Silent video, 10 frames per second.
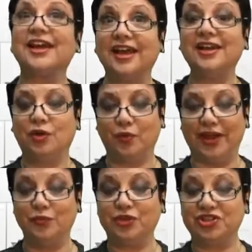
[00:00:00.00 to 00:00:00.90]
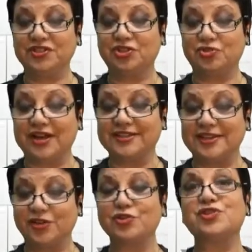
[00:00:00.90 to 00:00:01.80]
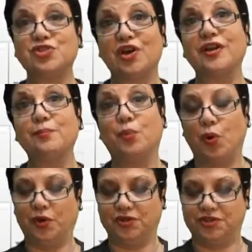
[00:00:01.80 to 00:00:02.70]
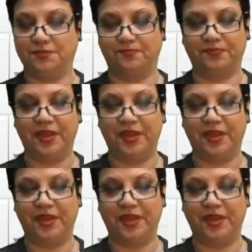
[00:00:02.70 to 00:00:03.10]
anyway, which is the translator's starting point.